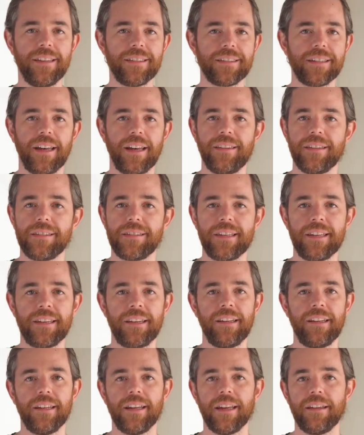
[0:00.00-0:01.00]
inside the
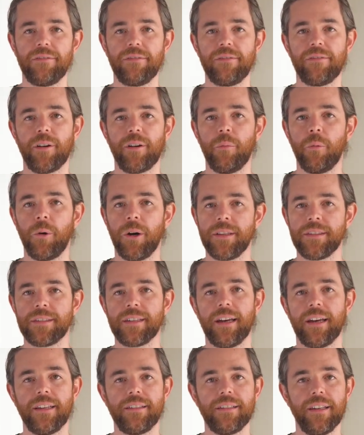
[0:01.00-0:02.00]
city to get from one
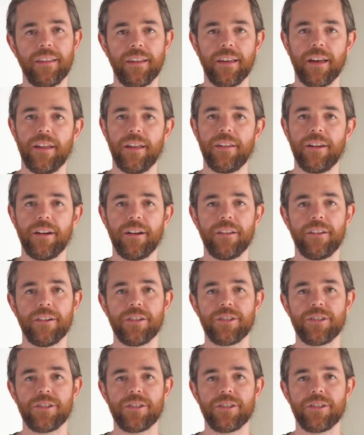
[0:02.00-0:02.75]
side to the other.